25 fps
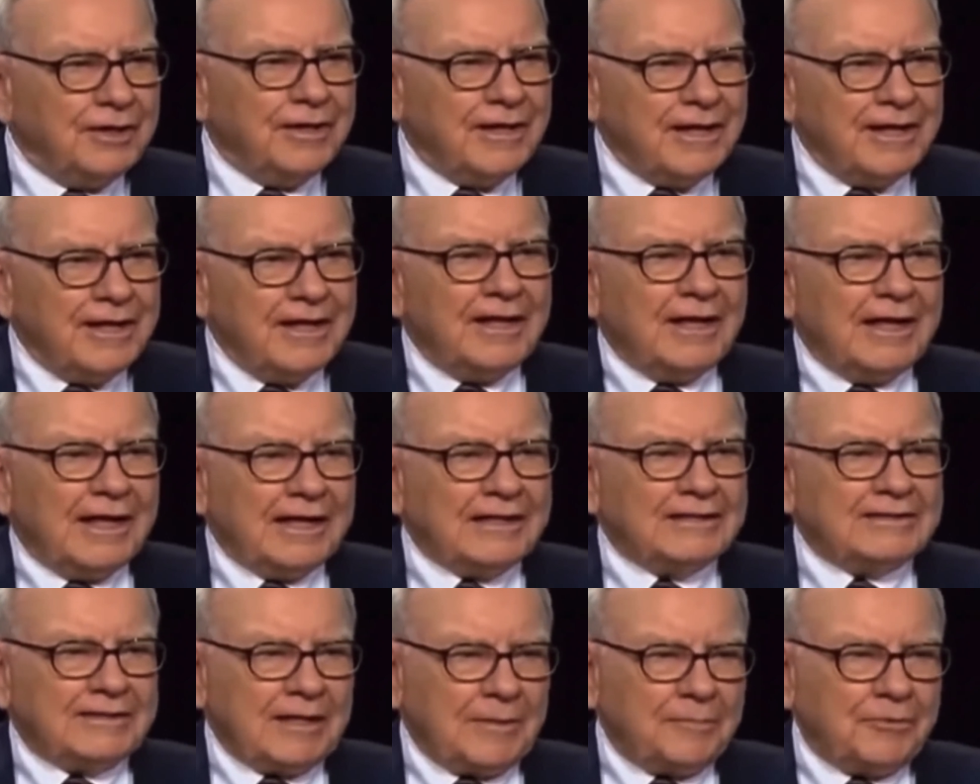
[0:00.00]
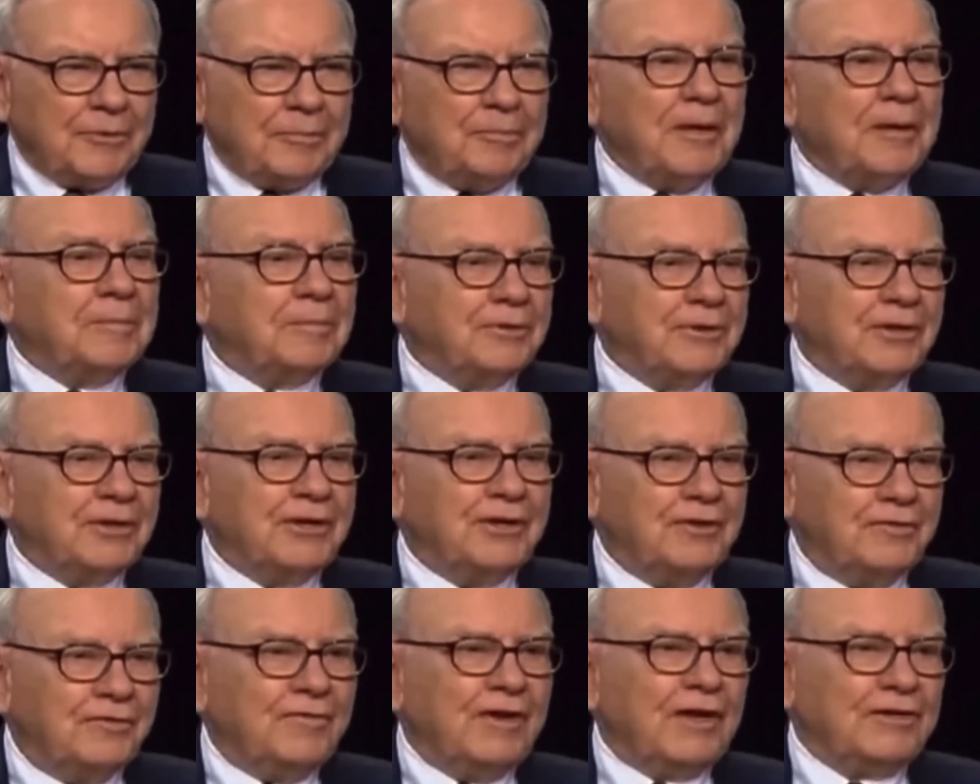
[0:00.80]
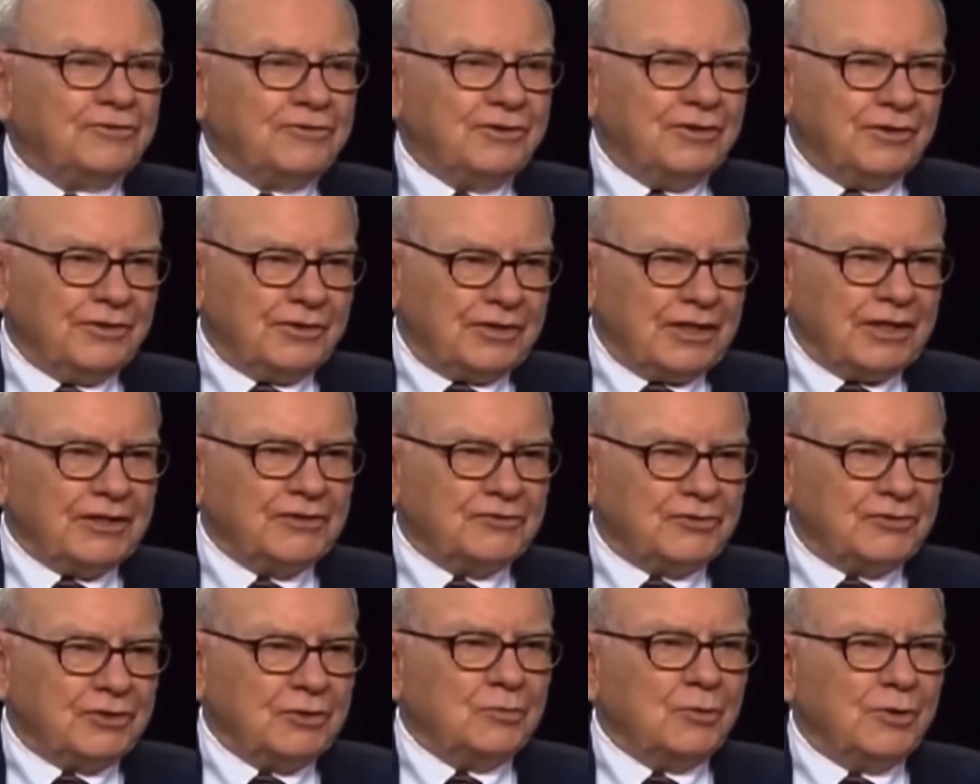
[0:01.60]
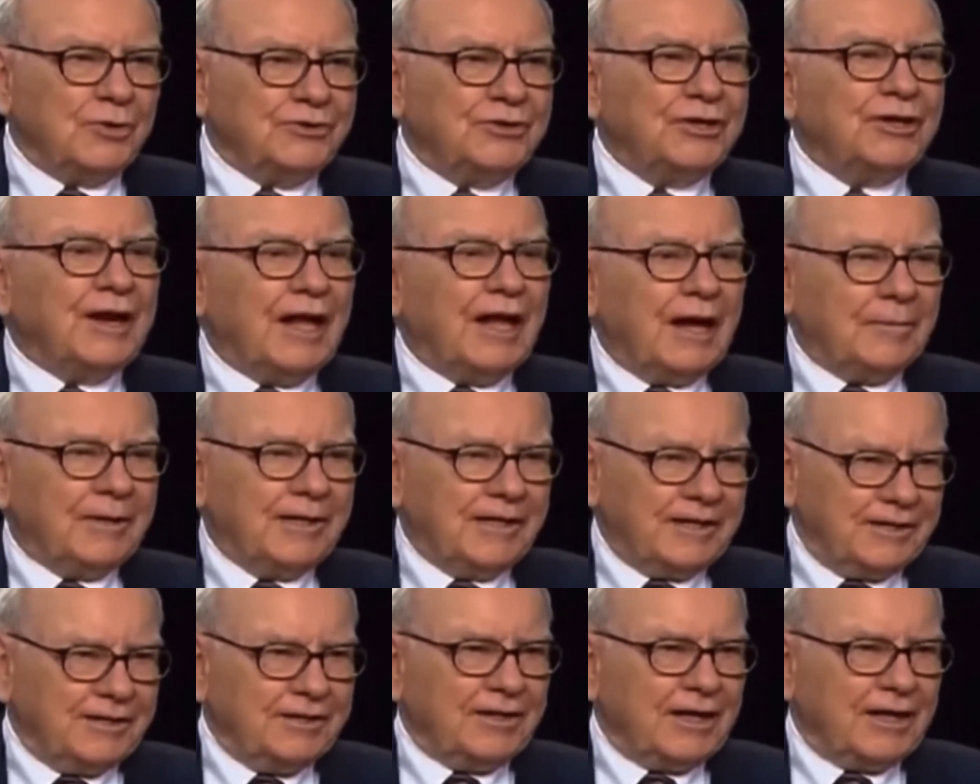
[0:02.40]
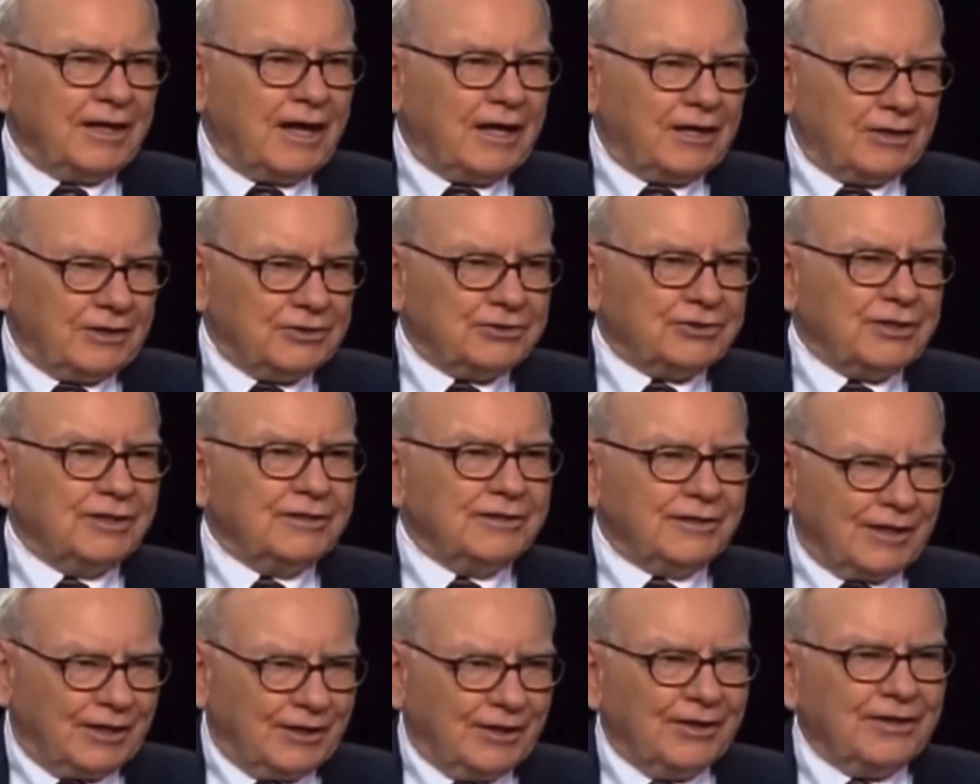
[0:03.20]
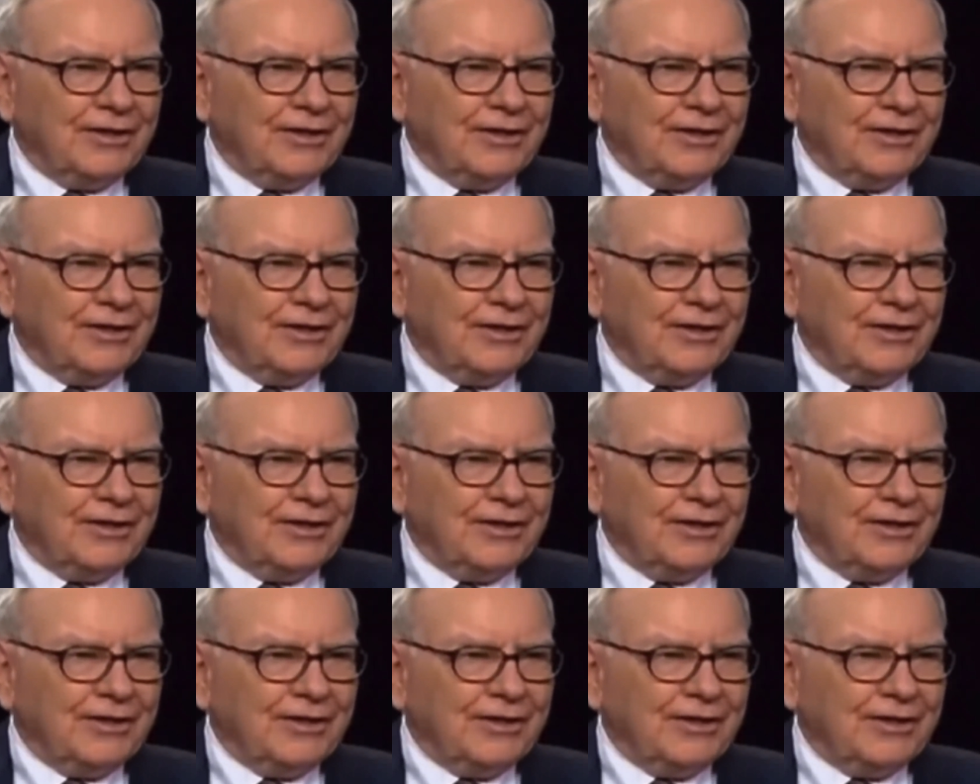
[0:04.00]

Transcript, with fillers: good, except the people that invested in things that were denominated in dollars. And,